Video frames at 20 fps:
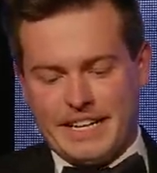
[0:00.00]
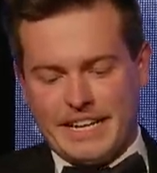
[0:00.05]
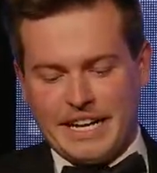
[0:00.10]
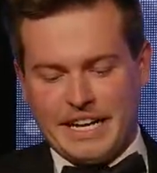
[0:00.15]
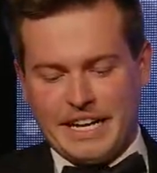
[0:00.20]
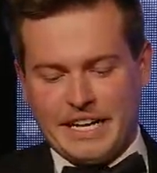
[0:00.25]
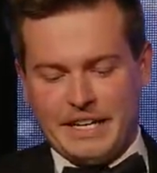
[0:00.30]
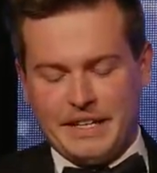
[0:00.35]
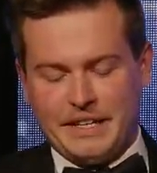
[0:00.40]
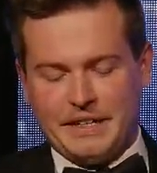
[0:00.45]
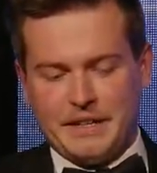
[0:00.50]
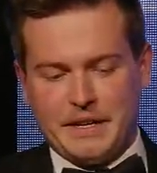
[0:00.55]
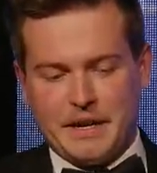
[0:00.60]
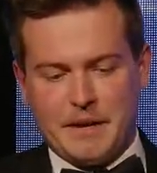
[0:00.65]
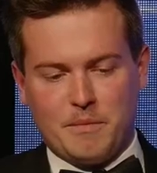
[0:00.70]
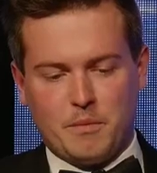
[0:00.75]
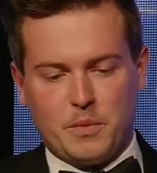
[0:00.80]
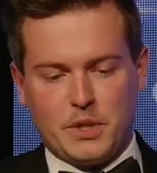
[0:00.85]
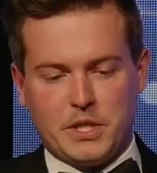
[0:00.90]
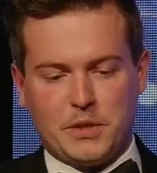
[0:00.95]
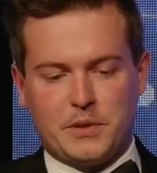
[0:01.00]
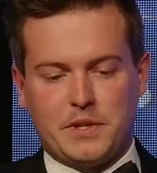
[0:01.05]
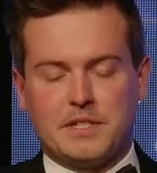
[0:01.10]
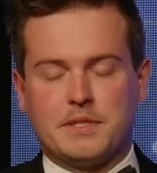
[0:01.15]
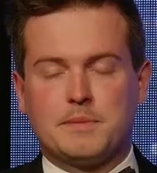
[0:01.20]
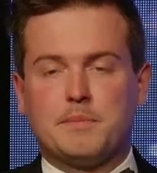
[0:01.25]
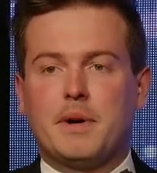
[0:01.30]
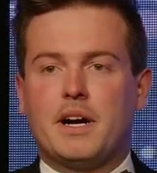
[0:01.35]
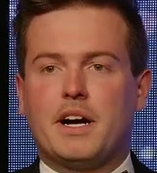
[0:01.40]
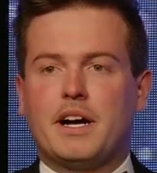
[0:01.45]
And we do
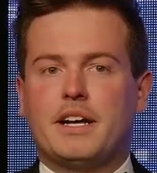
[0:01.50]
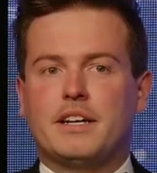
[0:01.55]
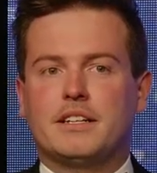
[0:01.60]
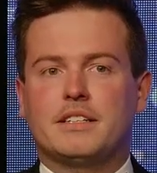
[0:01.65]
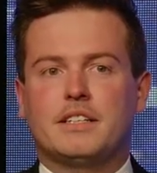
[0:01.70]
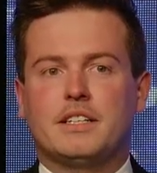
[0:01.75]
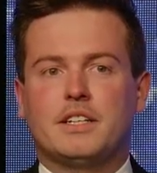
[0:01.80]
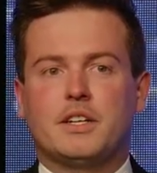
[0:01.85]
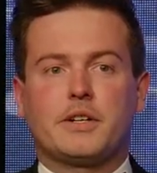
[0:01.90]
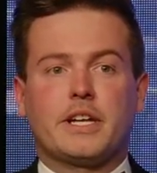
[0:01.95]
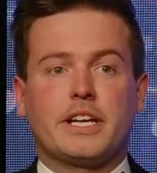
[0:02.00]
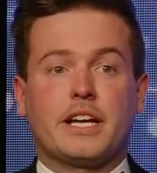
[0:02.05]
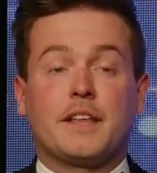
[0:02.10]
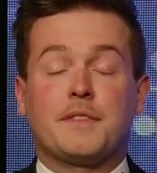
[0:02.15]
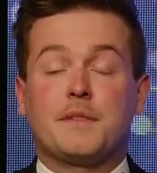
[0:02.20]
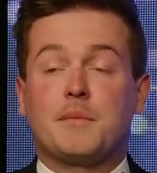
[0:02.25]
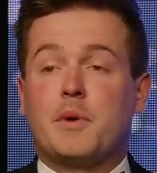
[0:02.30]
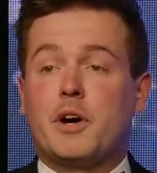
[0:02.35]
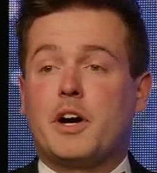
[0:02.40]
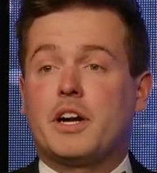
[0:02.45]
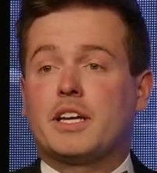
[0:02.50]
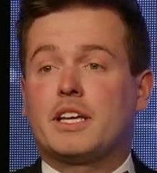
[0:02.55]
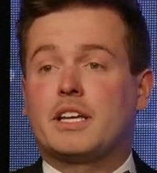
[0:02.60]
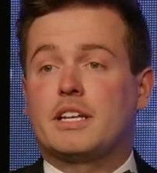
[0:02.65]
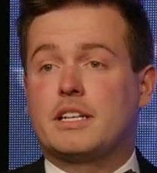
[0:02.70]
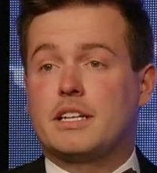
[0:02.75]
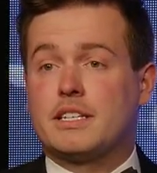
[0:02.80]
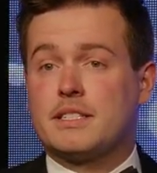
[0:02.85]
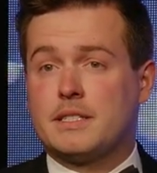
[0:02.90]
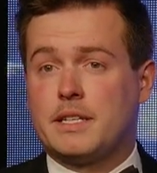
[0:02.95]
this by looking at the
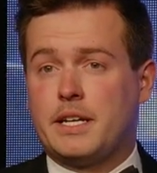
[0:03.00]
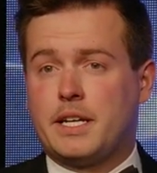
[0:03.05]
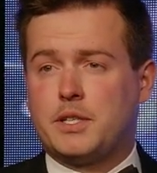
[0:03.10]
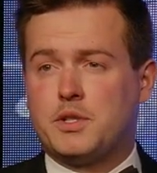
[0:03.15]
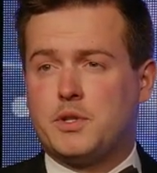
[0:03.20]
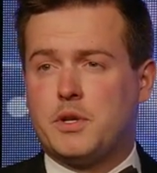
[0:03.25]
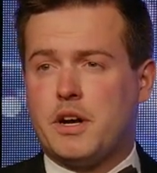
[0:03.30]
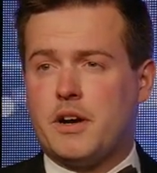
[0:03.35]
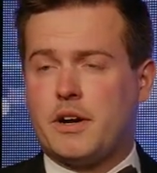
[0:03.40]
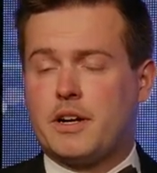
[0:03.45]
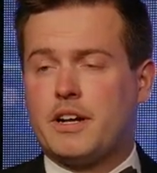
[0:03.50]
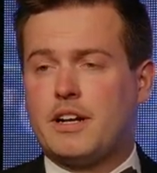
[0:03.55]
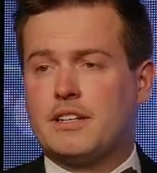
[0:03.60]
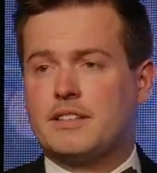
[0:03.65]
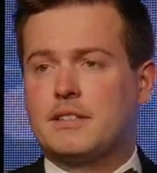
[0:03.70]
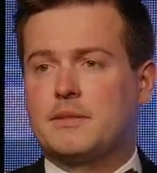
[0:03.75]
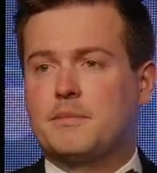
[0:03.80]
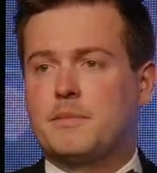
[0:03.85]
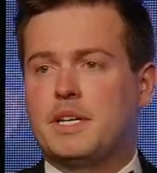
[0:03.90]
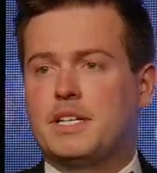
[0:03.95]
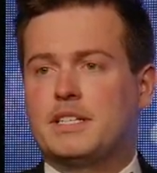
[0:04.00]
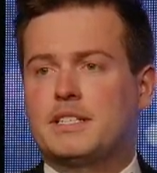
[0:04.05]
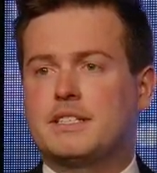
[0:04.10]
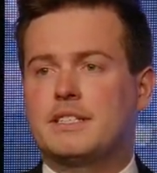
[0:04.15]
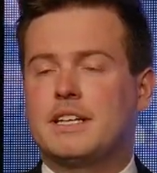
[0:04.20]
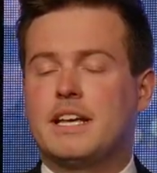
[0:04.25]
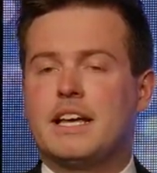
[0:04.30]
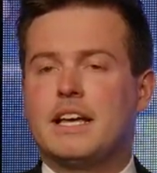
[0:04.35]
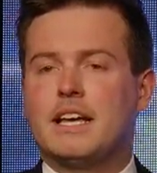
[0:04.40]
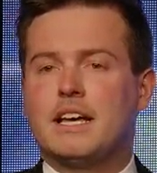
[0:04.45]
market, listening to our
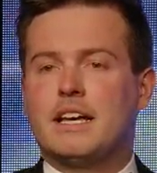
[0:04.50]
customers,